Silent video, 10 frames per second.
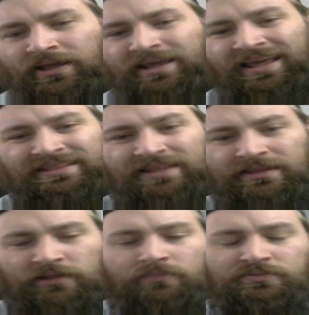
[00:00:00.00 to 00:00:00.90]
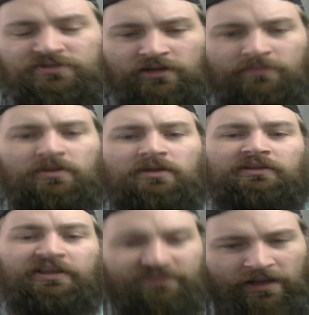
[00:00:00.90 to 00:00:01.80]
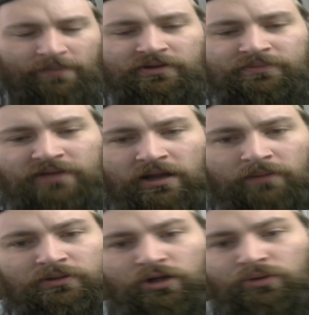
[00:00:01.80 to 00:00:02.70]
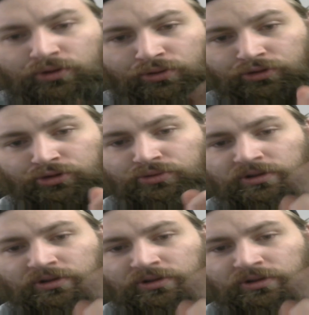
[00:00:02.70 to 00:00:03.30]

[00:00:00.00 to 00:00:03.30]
hit that thumbs up, leave a comment down below on who you